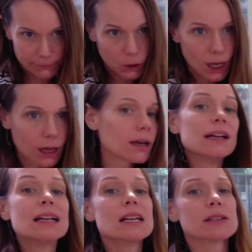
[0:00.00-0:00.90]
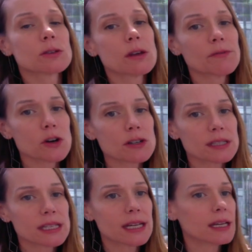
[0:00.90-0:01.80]
Okay. So the
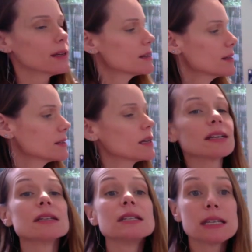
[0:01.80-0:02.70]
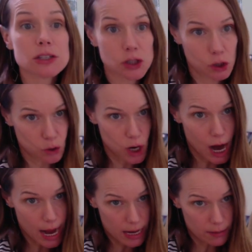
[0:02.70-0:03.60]
first D is
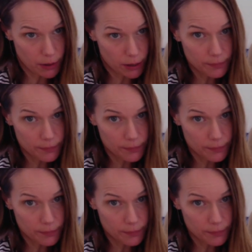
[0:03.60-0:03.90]
describe.